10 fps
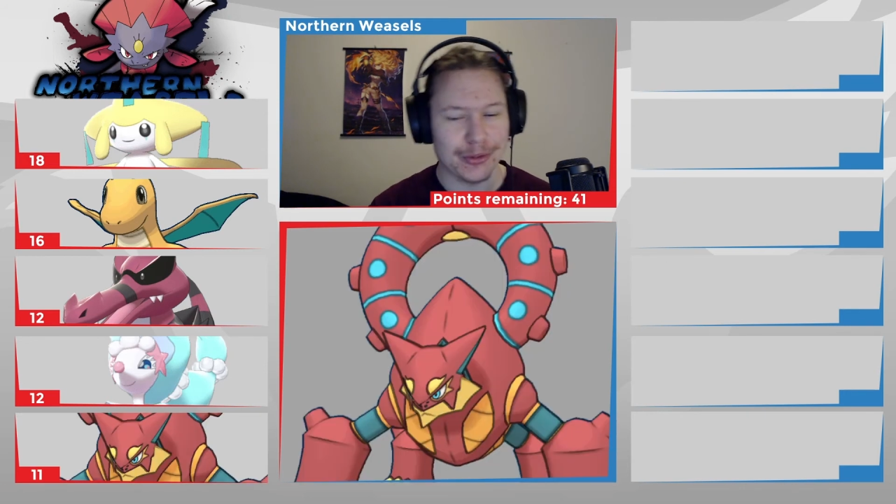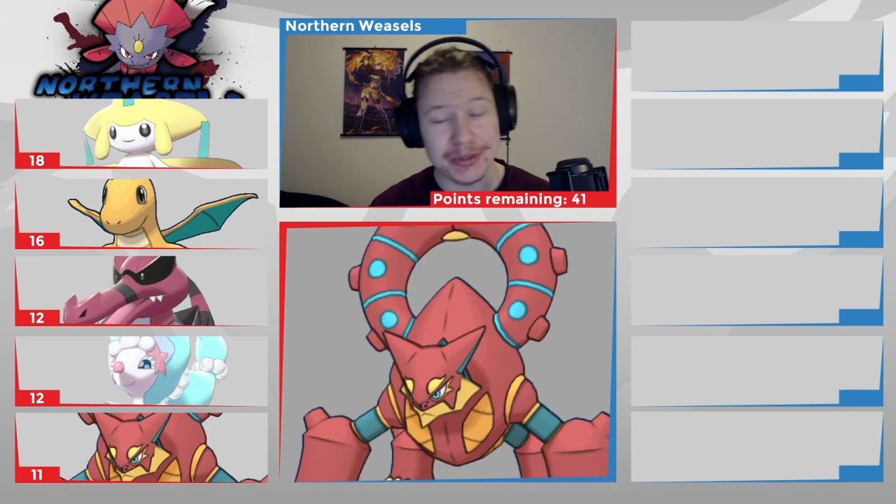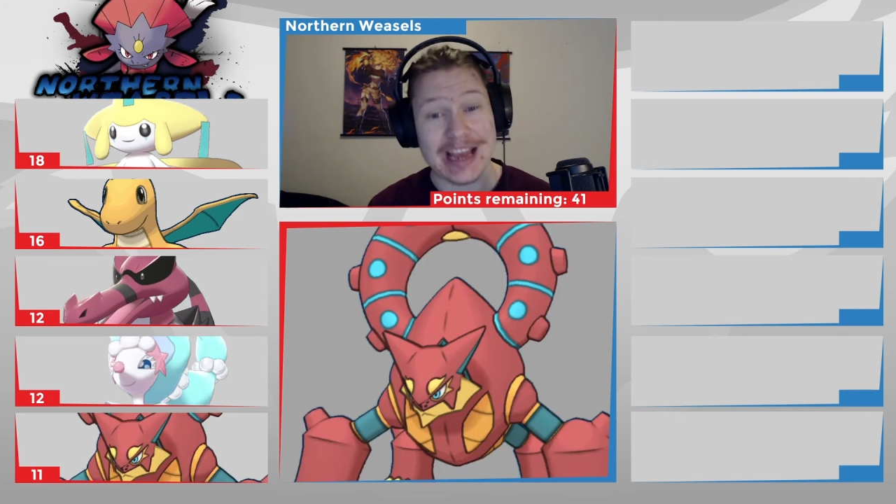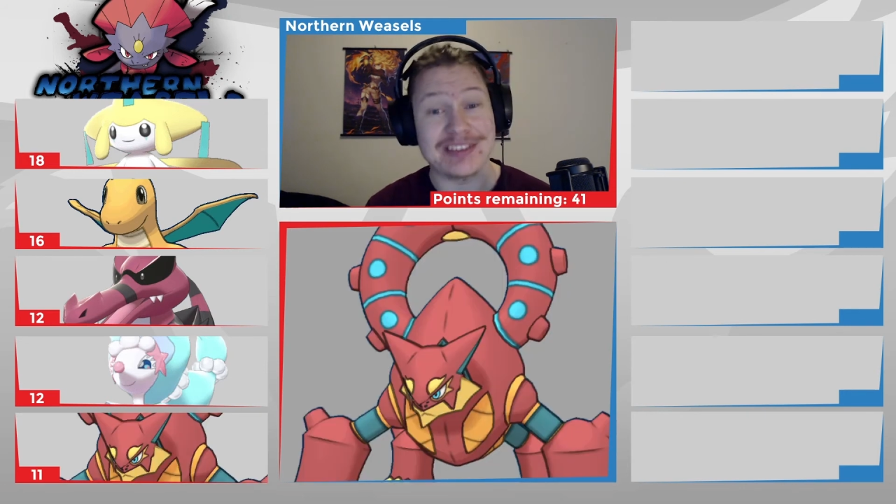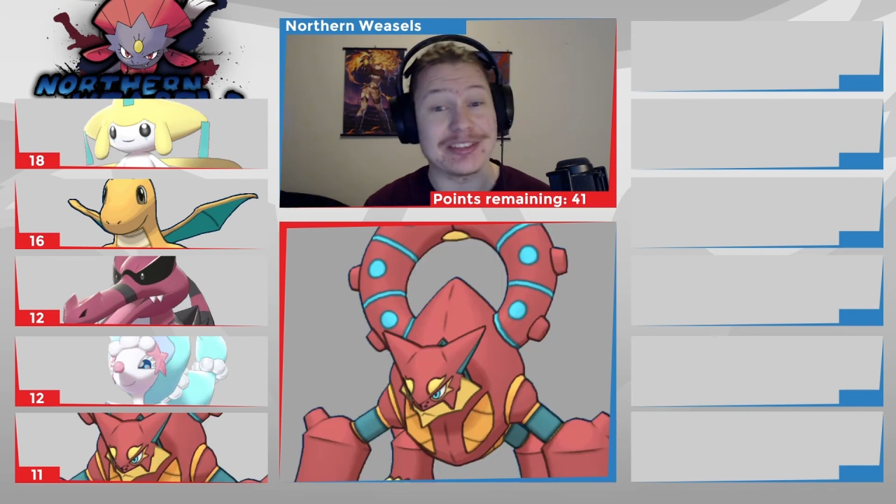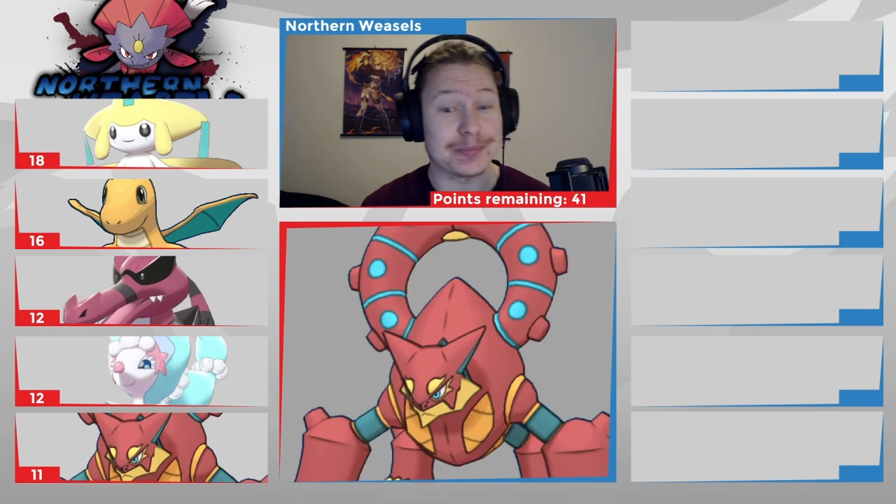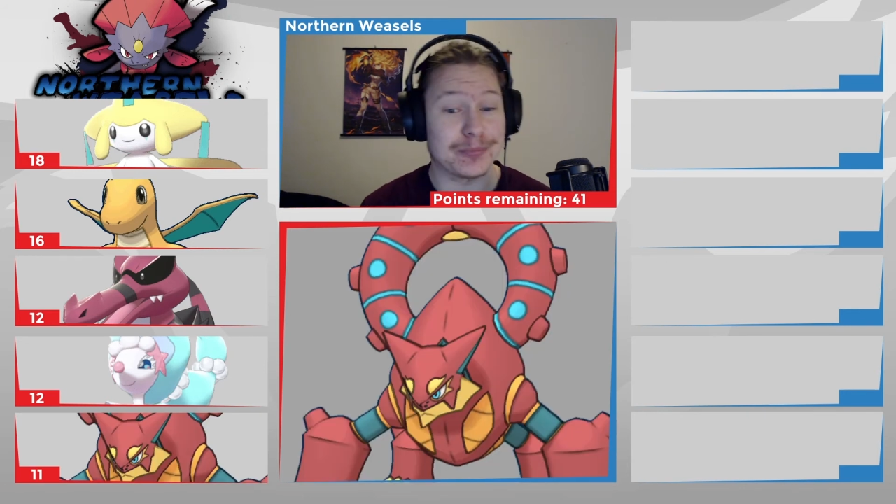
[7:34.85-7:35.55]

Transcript: We have a